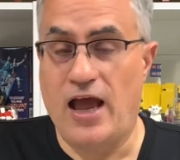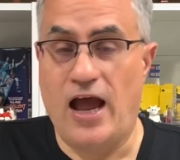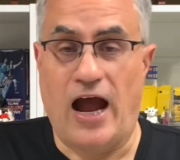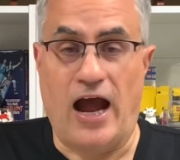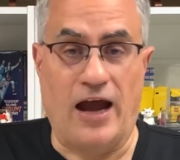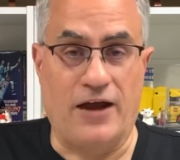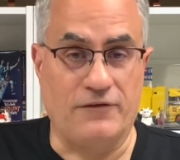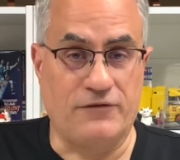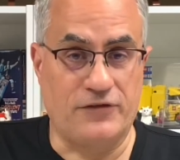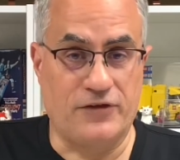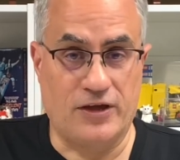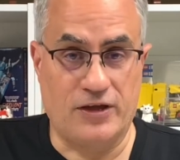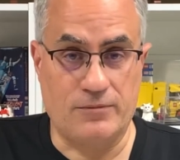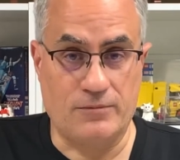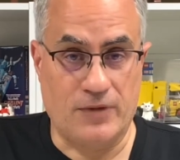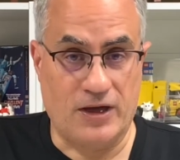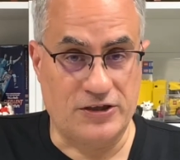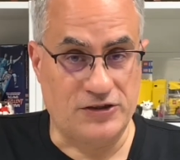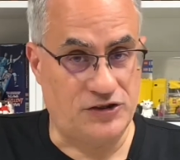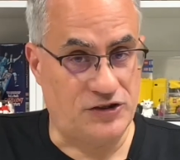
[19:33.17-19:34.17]
I've done
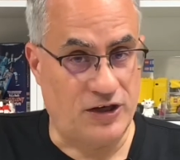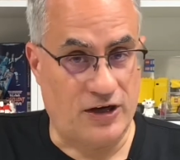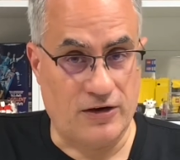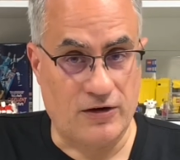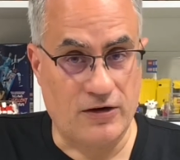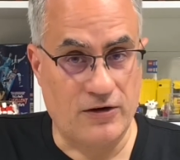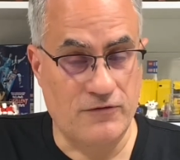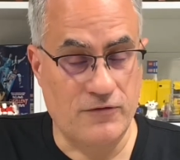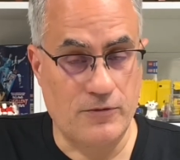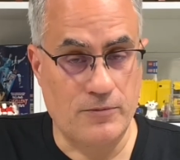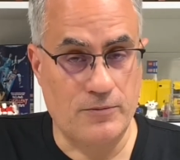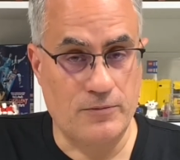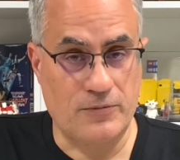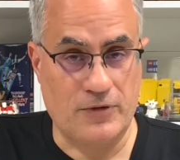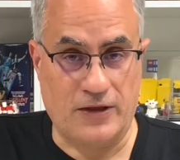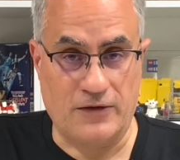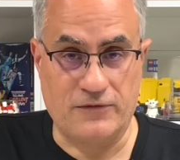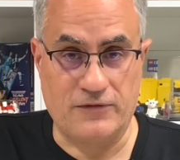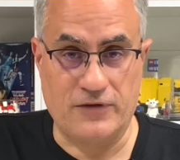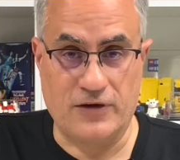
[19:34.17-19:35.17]
my share of them.
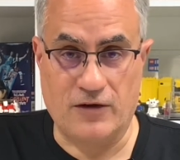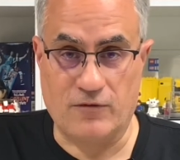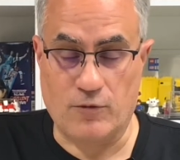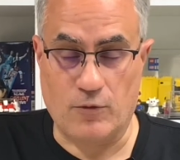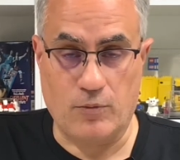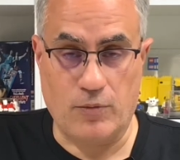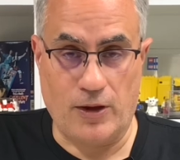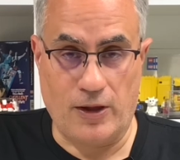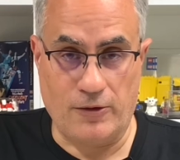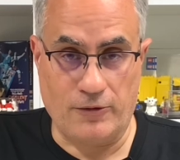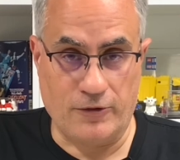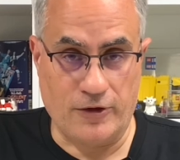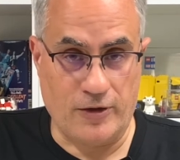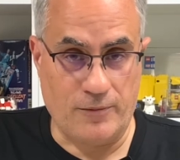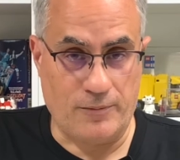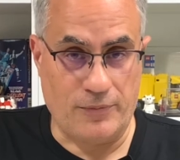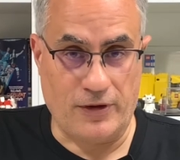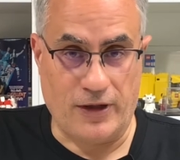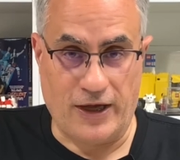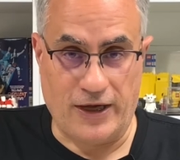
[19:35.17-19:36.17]
They've never blown
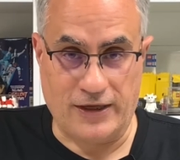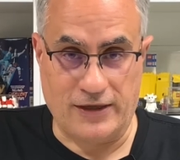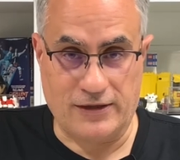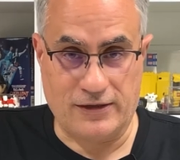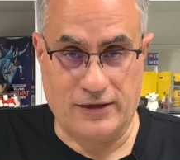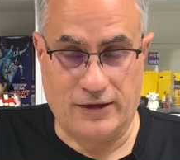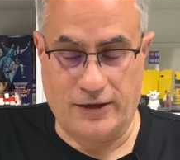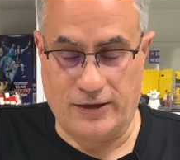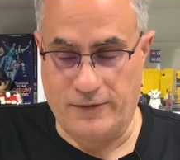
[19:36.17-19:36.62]
up like